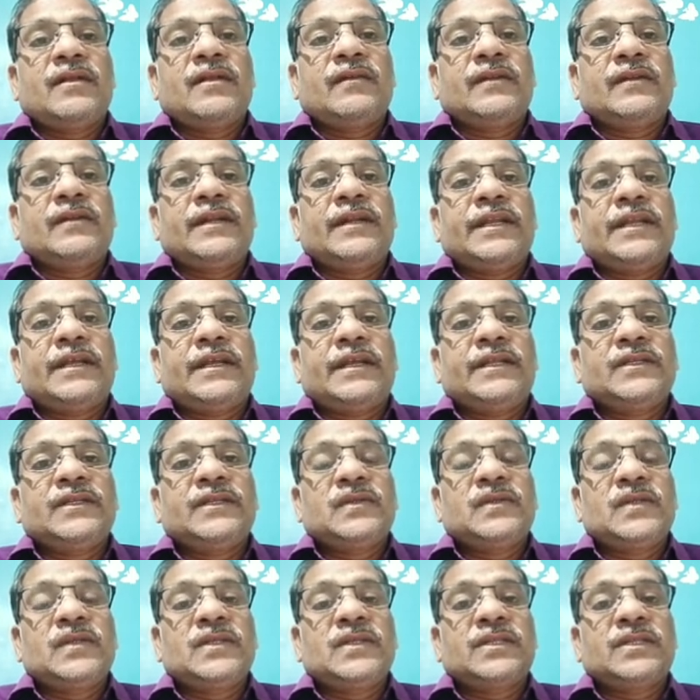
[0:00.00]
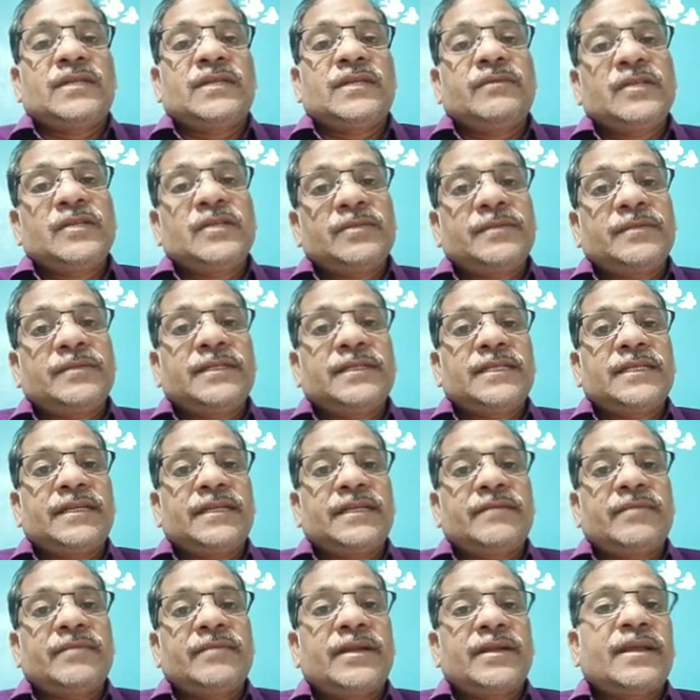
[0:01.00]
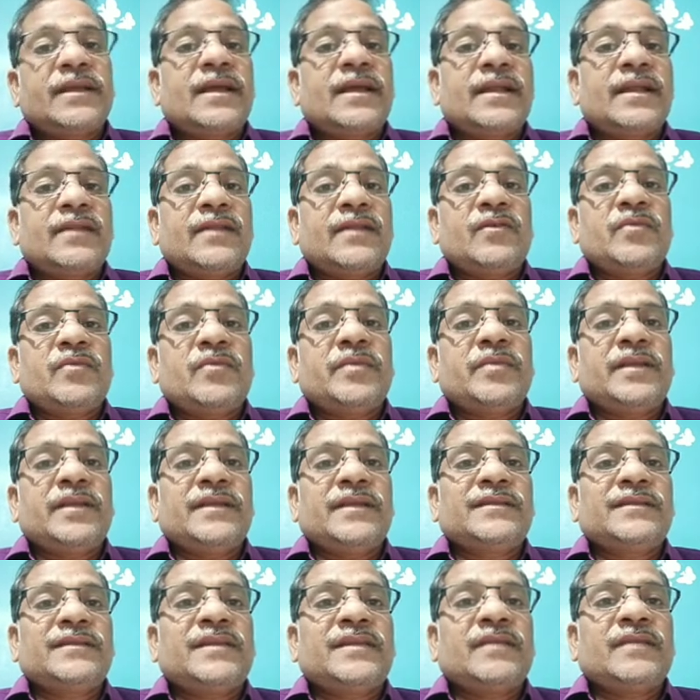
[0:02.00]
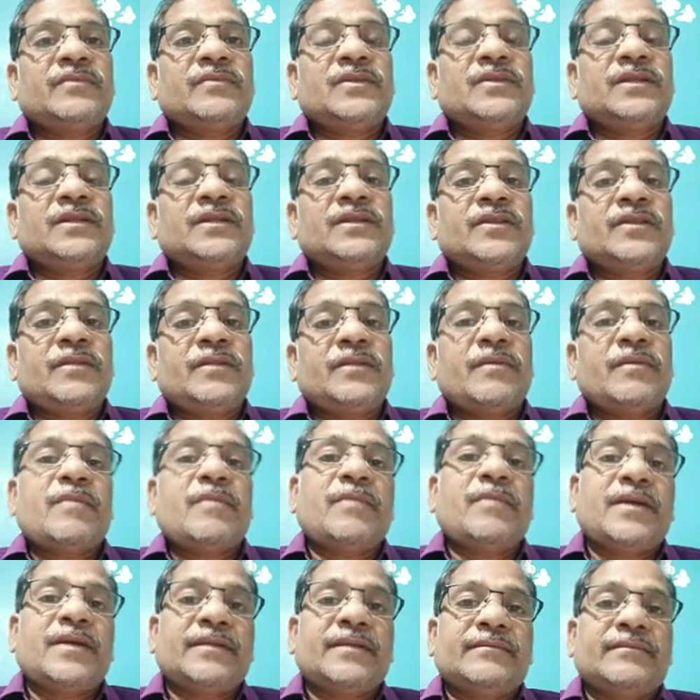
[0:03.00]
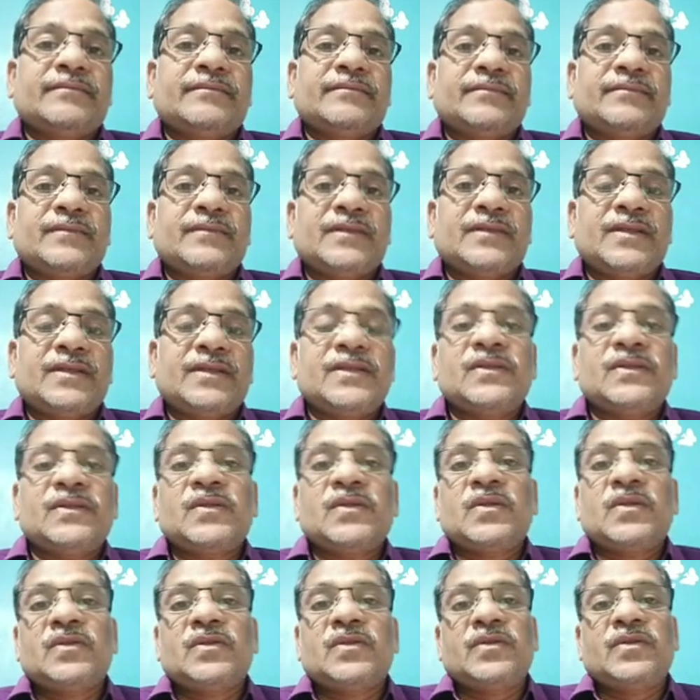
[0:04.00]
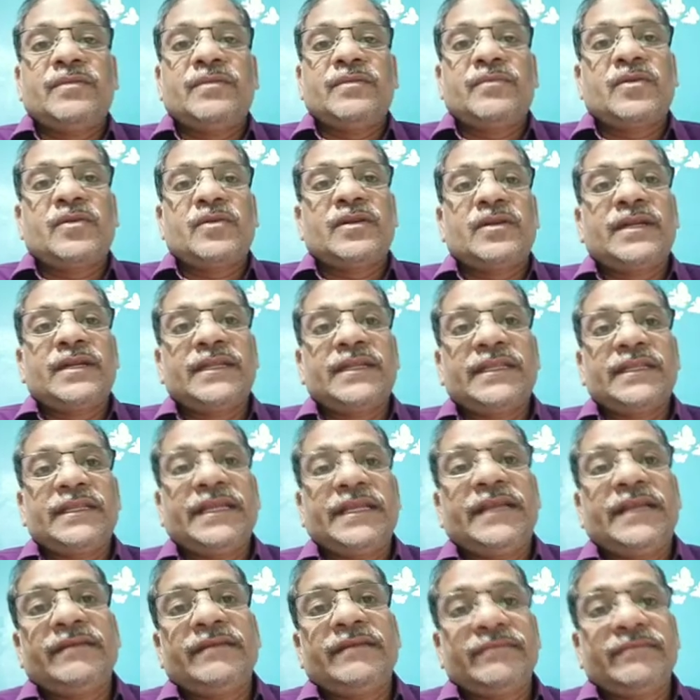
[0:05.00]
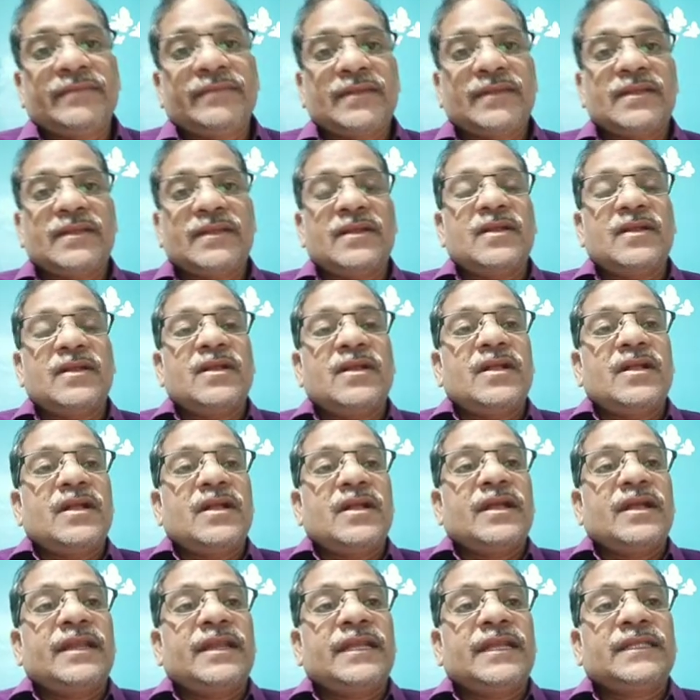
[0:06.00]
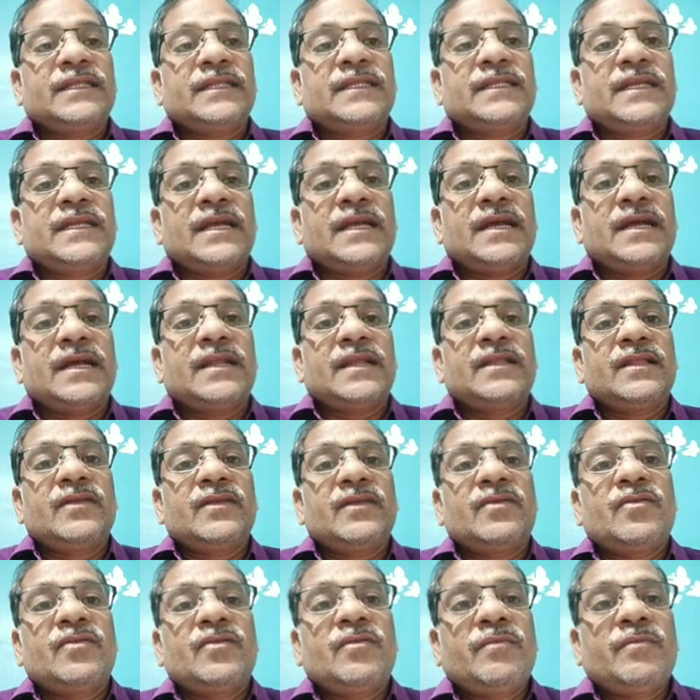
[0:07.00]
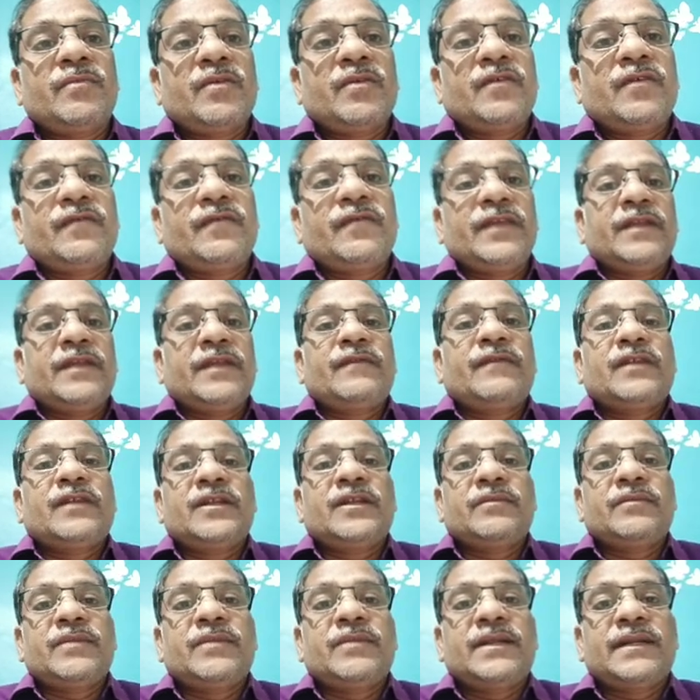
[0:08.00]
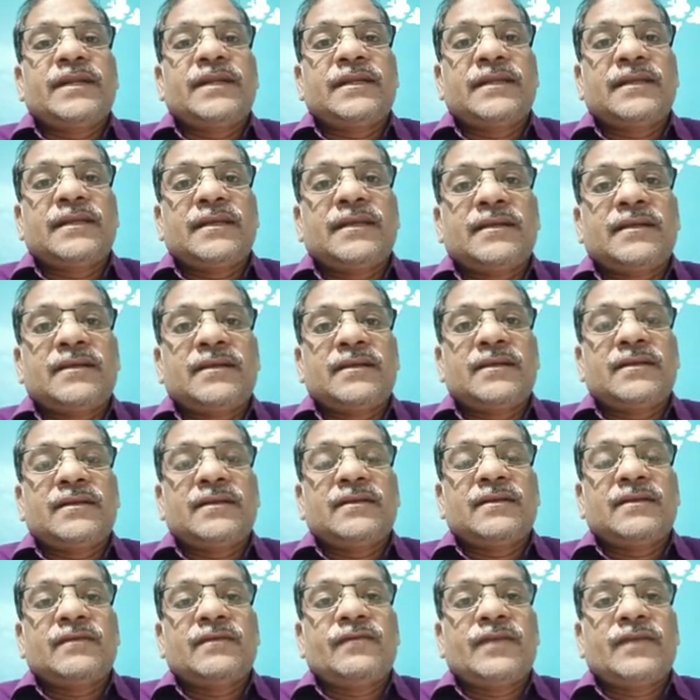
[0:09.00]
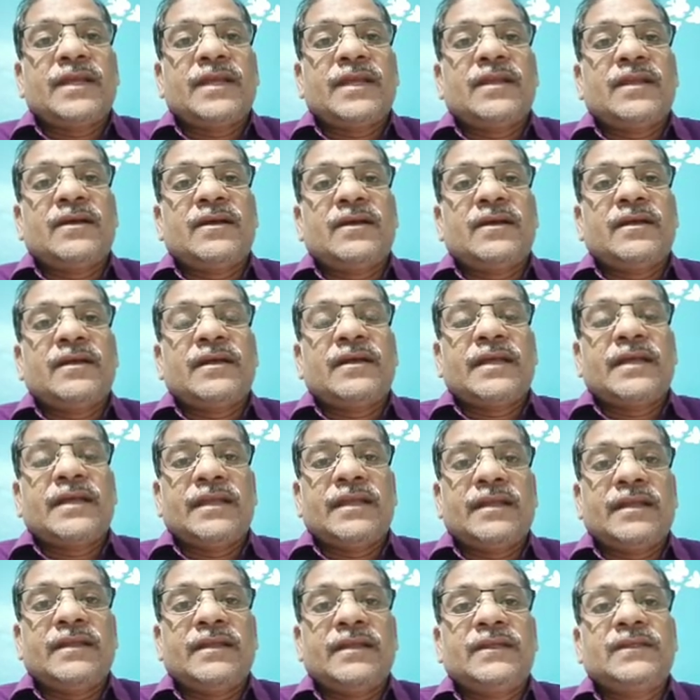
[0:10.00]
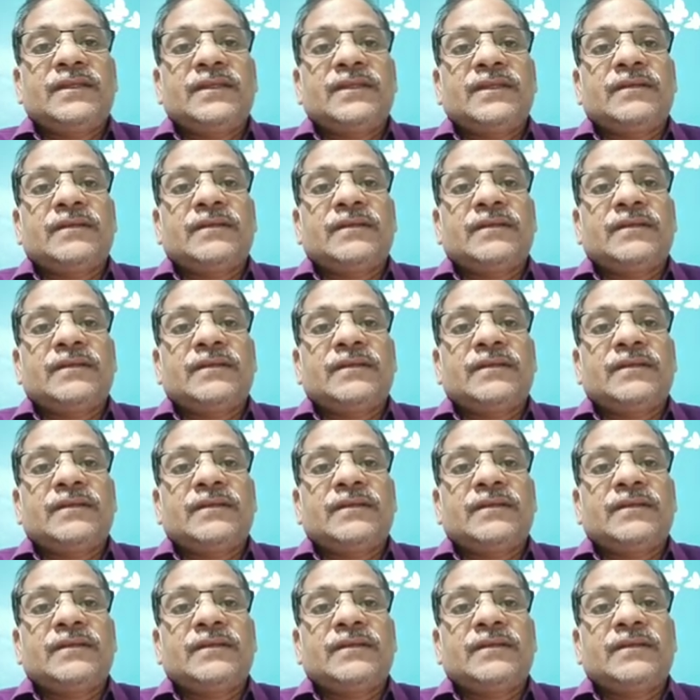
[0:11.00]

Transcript: Digestive system is present but anal opening is absent. Remember, it is also important thing. Next, another group of invertebrate phyla, annelids,